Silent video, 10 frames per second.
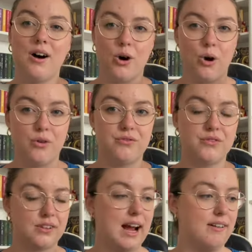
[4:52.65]
of
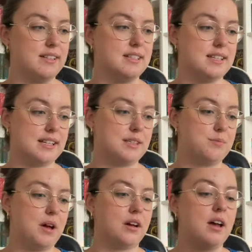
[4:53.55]
characters in this
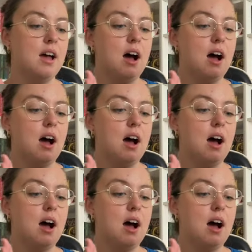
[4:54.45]
book.